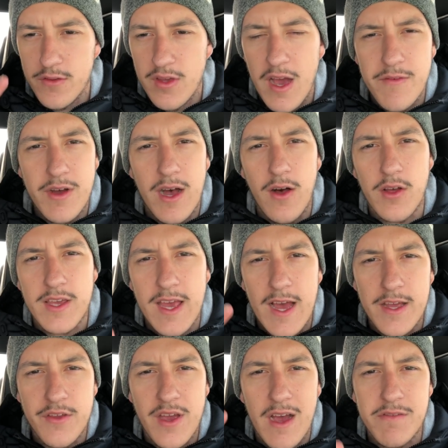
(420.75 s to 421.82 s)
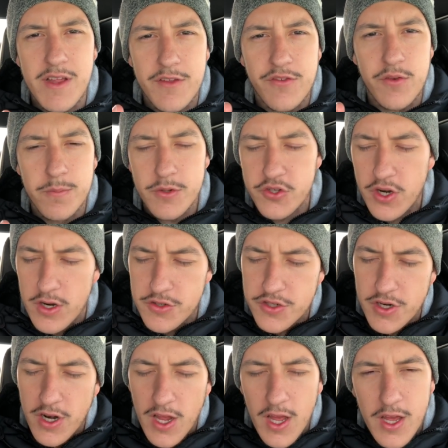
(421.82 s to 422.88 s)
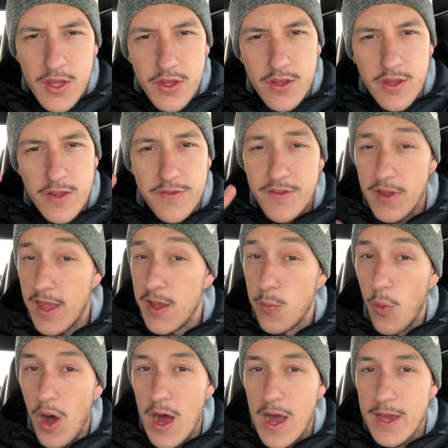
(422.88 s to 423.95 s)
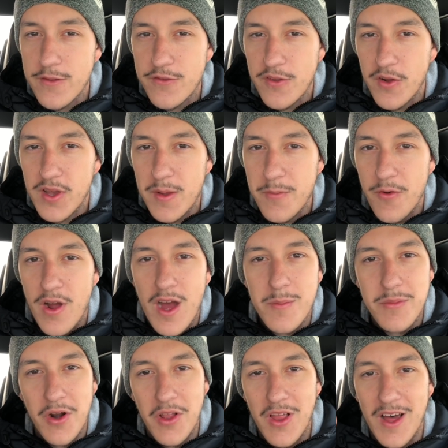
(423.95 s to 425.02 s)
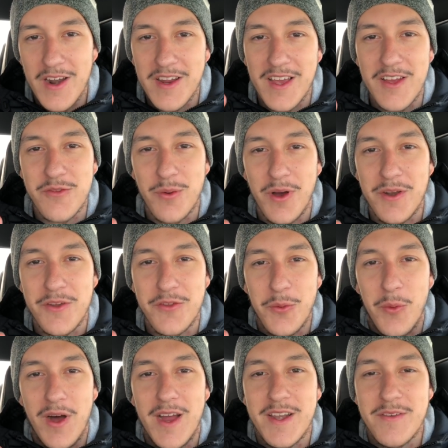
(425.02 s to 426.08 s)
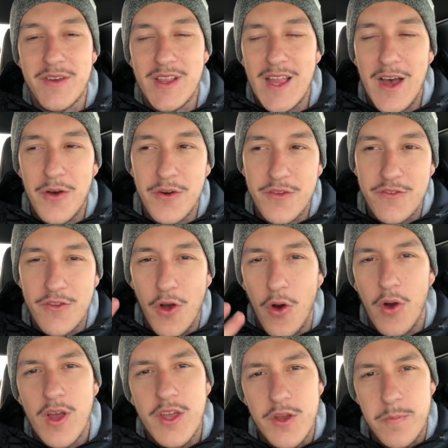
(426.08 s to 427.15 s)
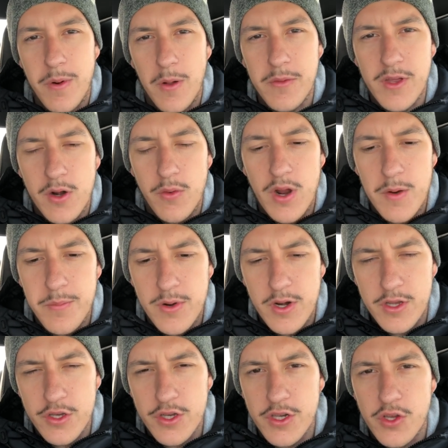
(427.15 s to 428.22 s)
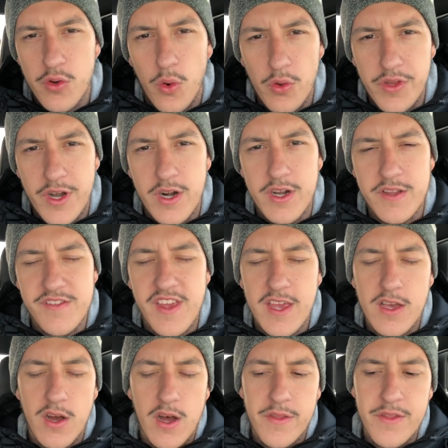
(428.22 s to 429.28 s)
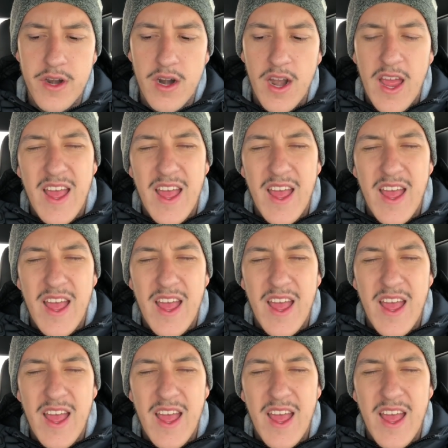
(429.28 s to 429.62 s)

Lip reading: You have a Hellcat, you have that supercharger. It whines, don't get me wrong, but a lot of guys want it to whine even louder. So you're probably going to want to put a good cold air intake on there.